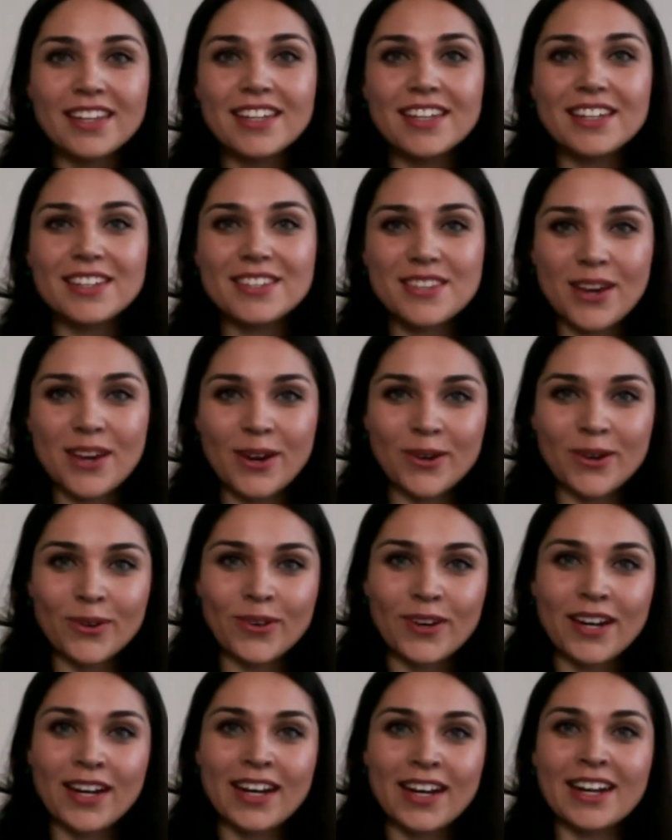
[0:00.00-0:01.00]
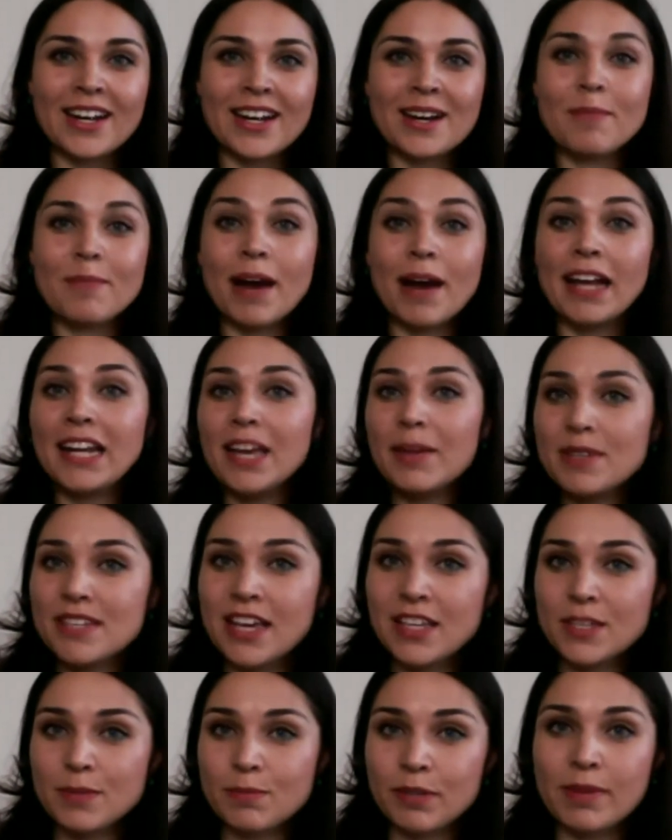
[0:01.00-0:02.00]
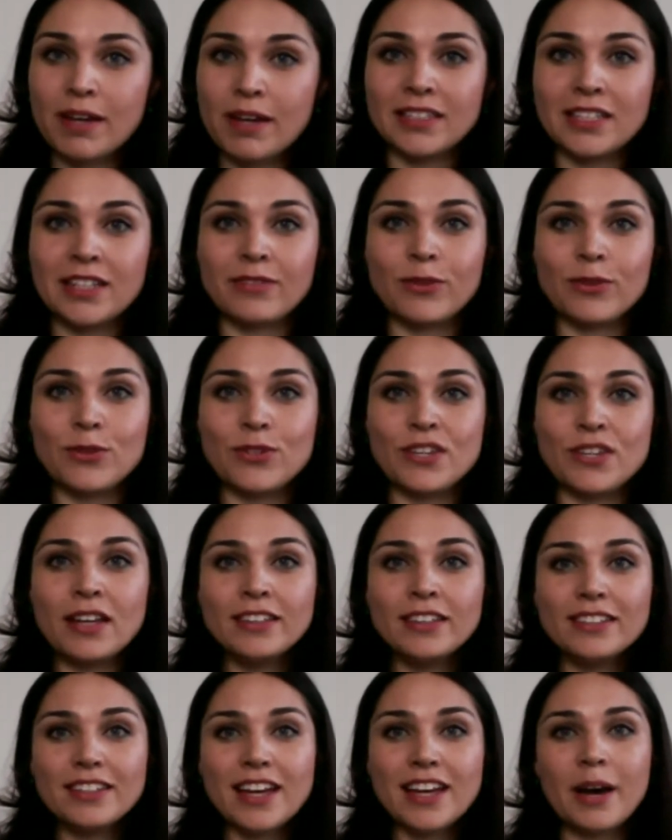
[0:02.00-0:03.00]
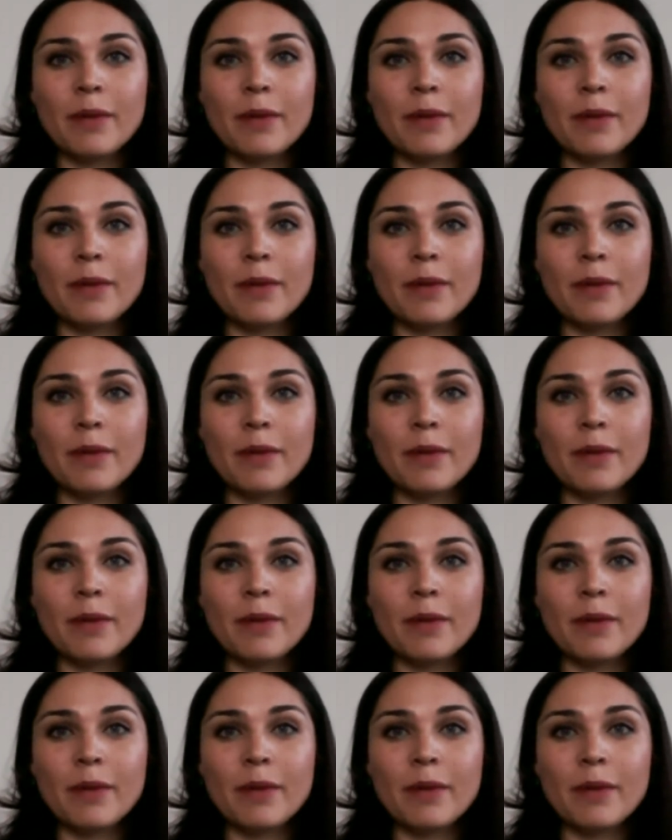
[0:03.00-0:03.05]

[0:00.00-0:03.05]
So my name is Hasmik Matevosyan.